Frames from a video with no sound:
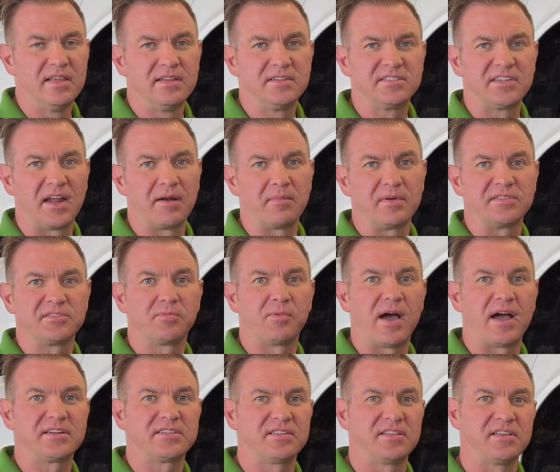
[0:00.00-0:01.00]
Gentleman's
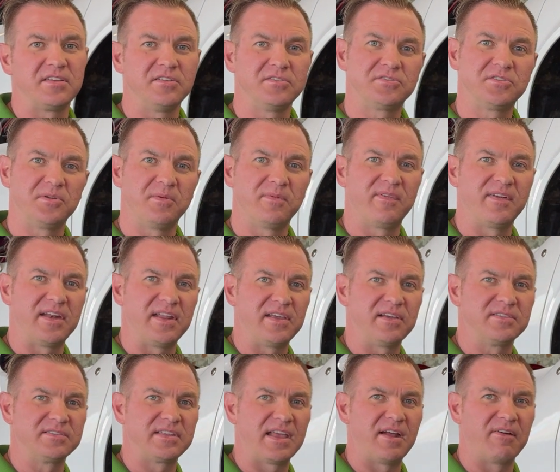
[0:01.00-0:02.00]
watching the YouTube
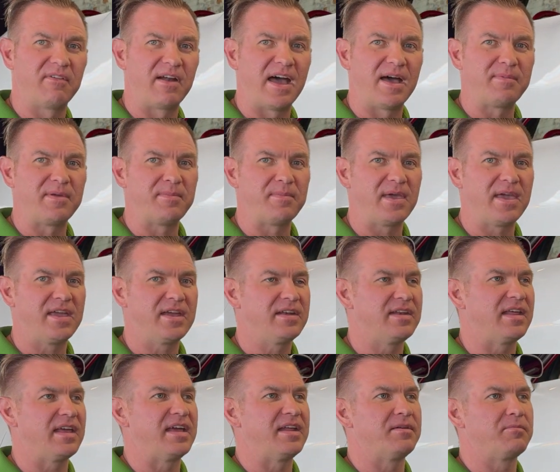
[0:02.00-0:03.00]
videos that Robbie made,
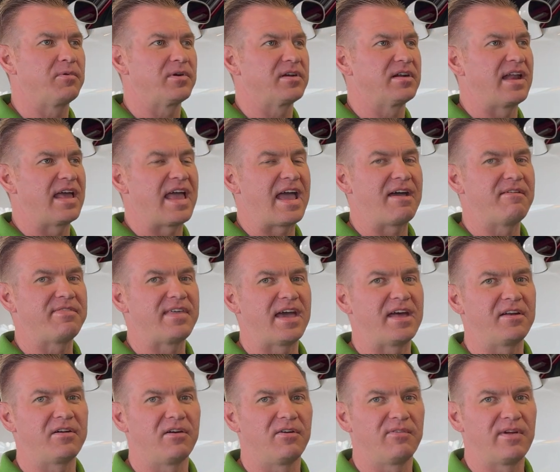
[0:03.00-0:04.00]
and we're gonna have
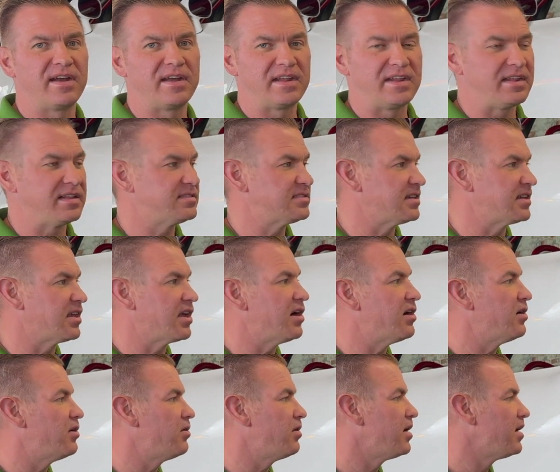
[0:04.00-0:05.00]
that all ready to
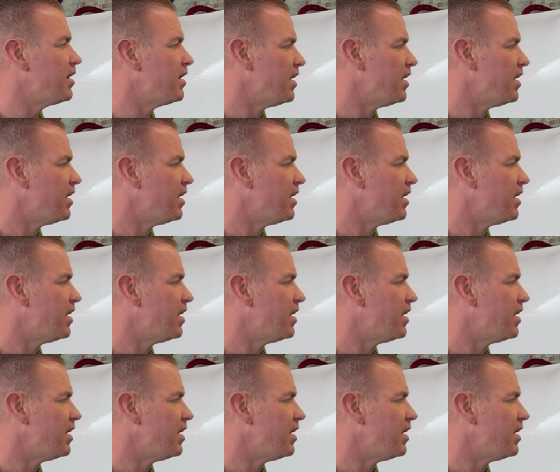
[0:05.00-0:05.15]
go.